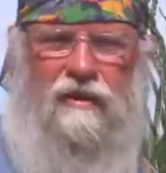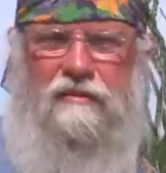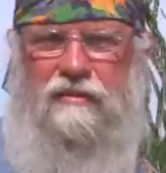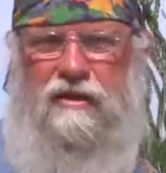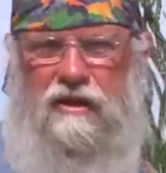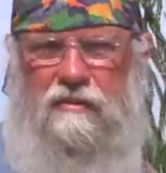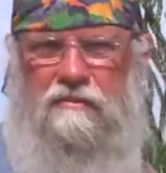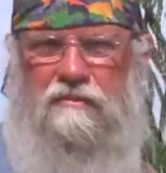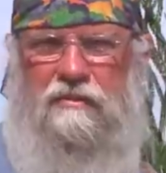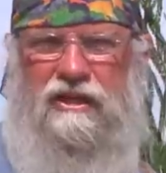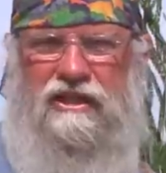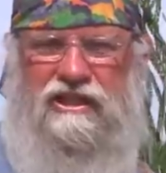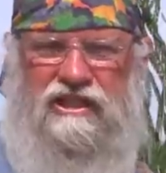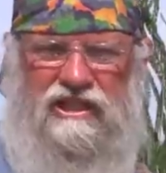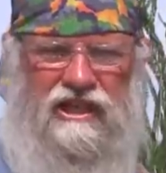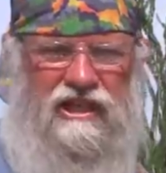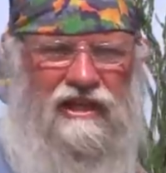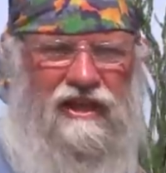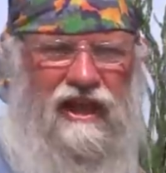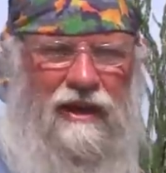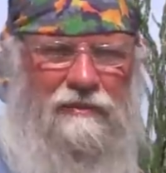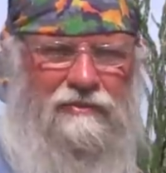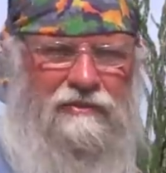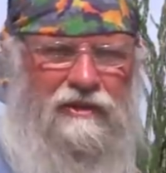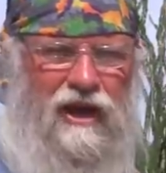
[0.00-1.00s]
IBM PC
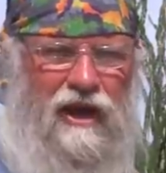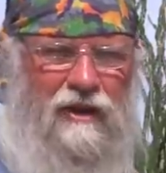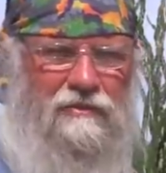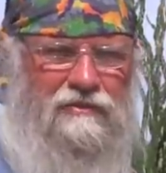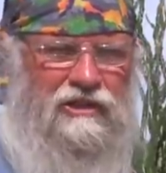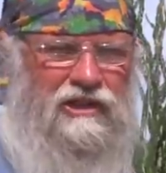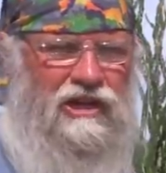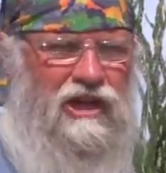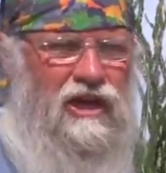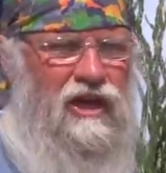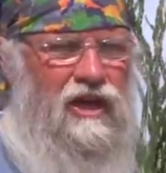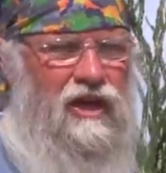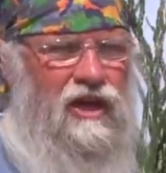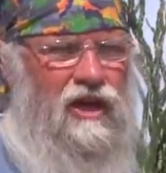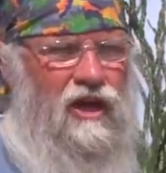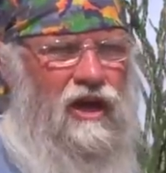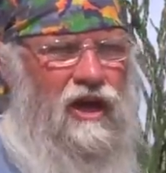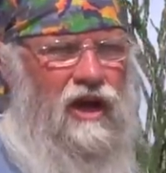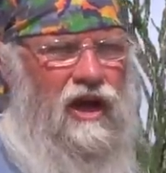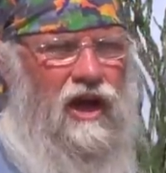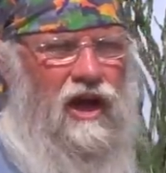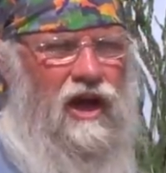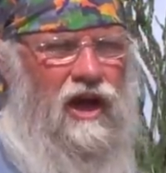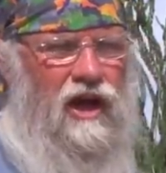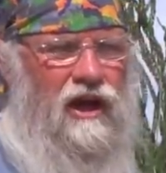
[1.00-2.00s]
laptops,
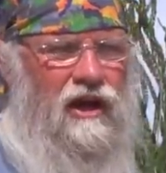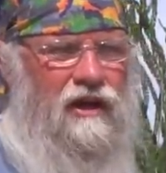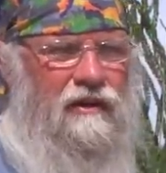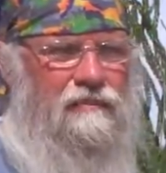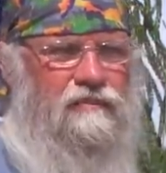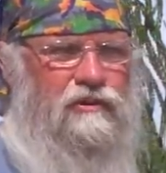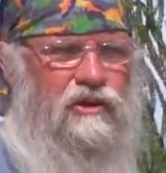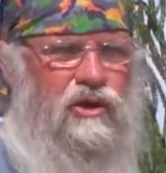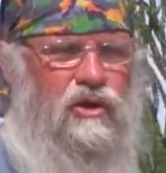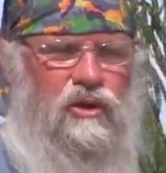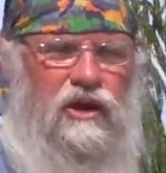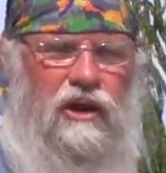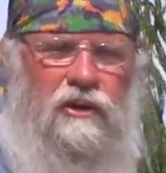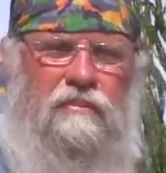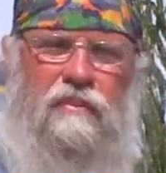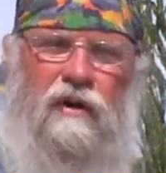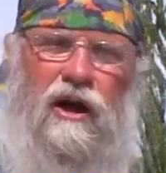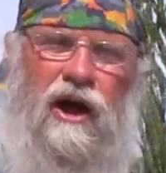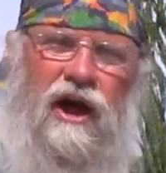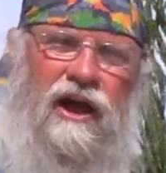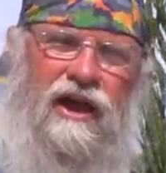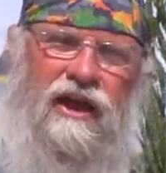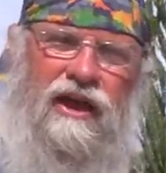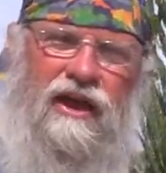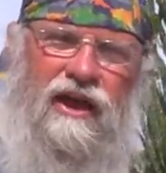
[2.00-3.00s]
you can
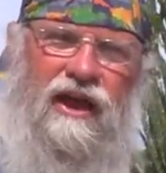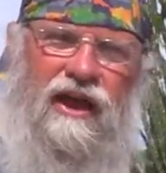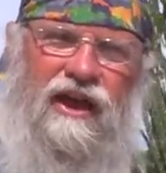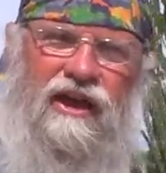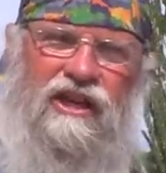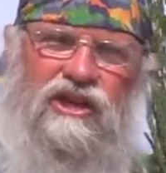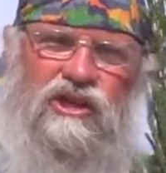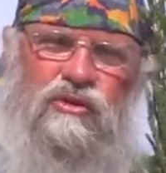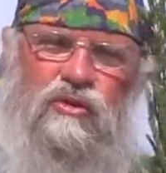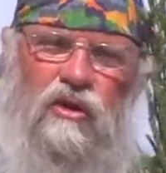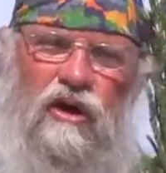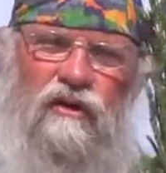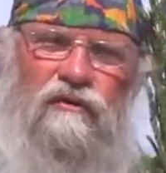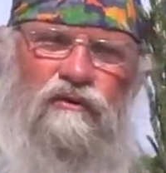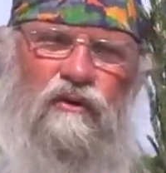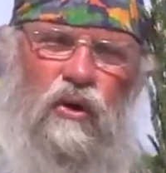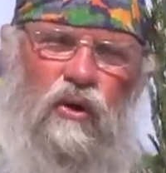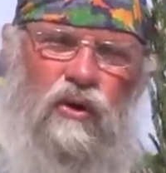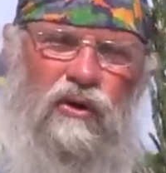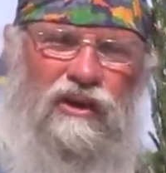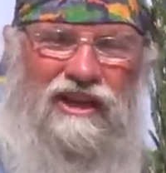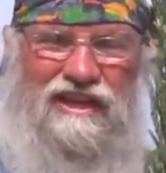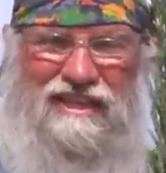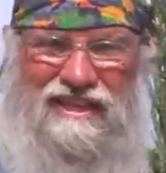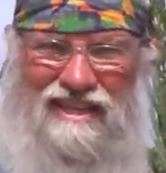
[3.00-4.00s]
buy a 12
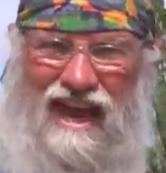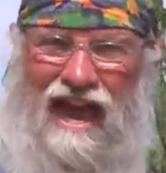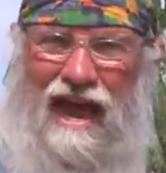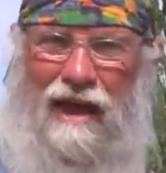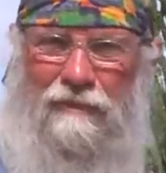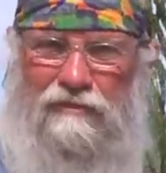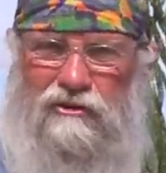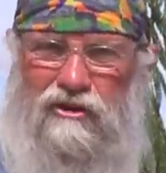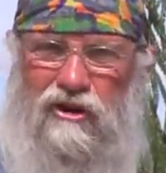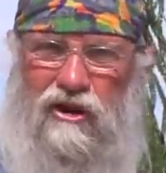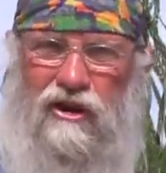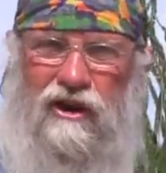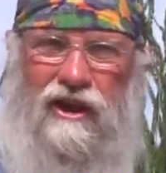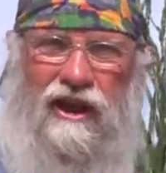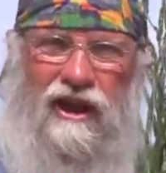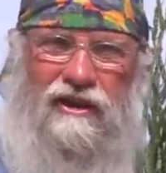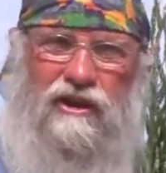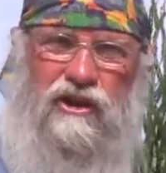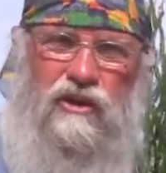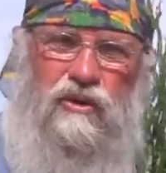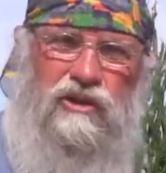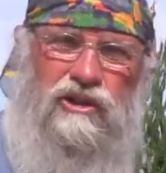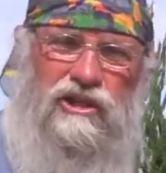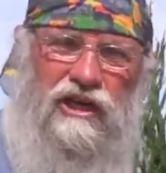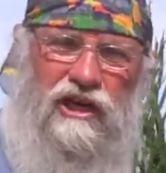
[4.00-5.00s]
volt adapter
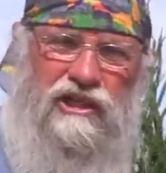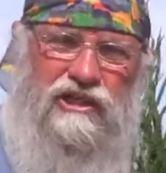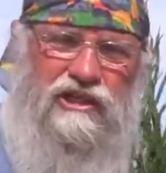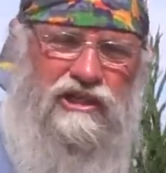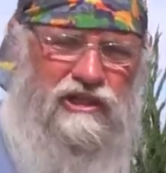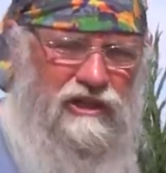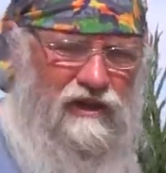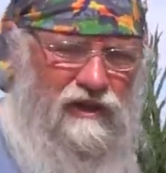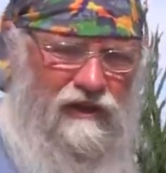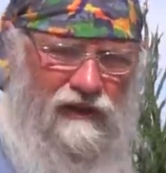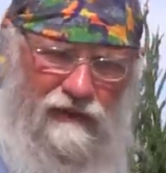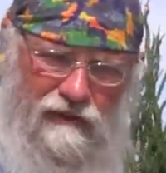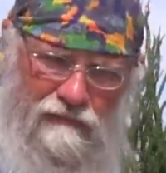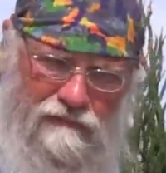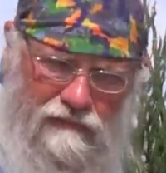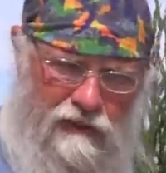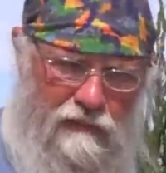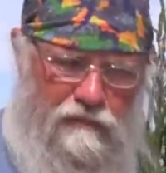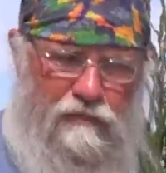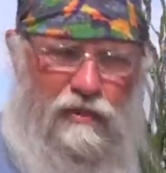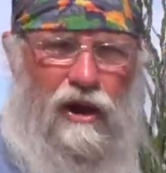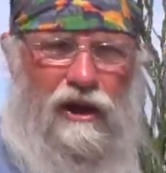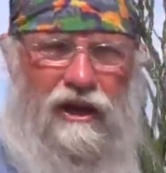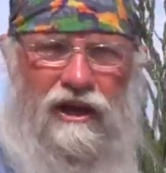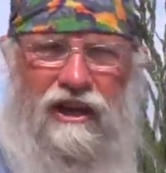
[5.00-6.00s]
and you just
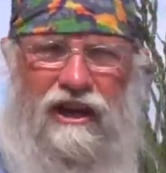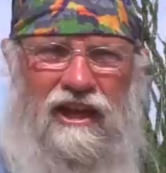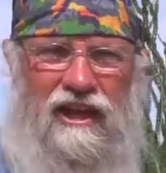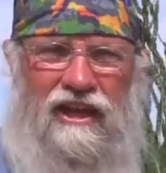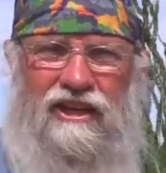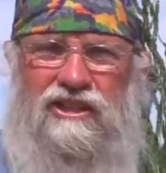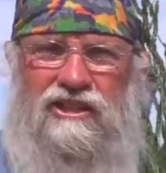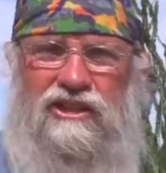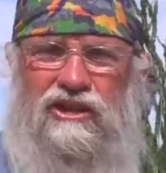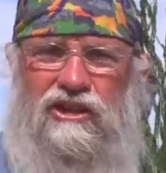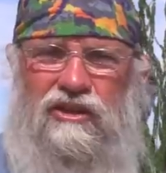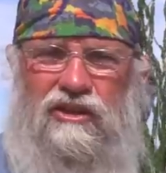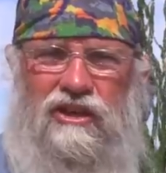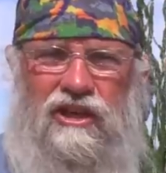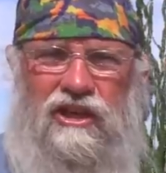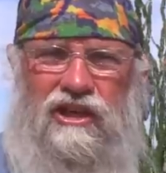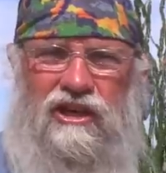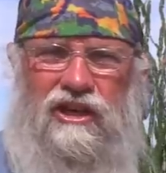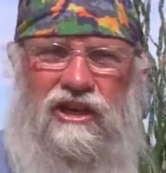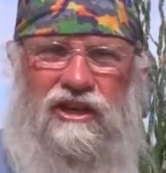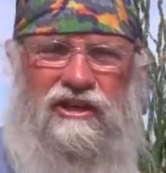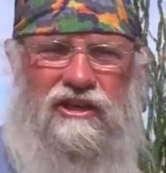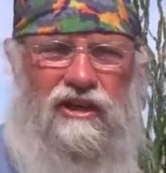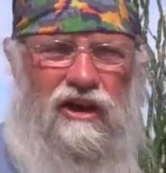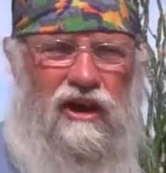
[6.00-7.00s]
plug it into
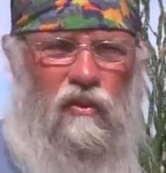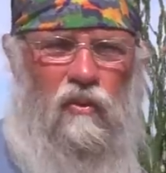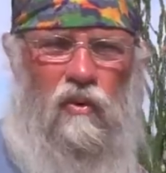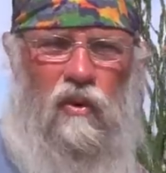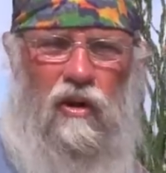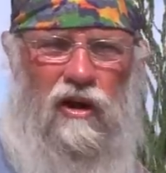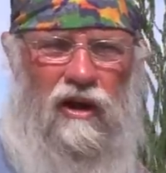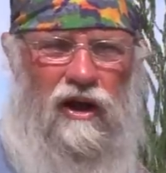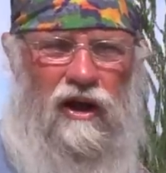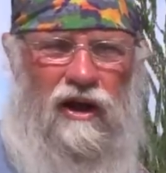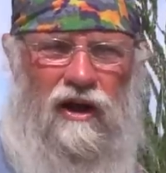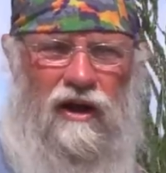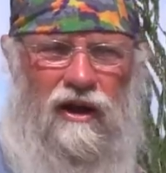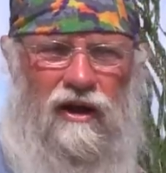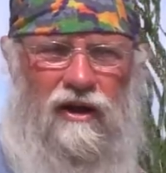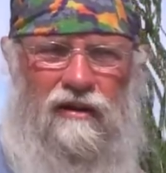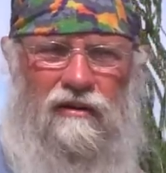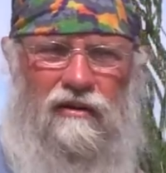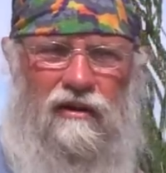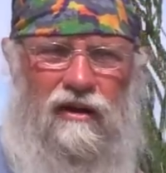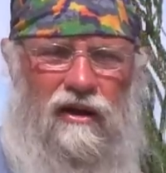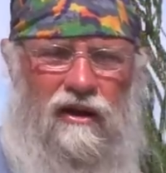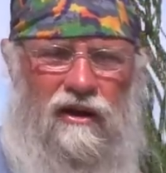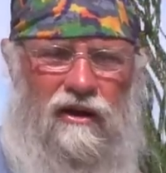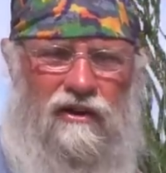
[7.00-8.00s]

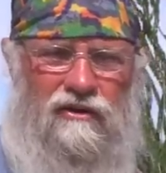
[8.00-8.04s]
the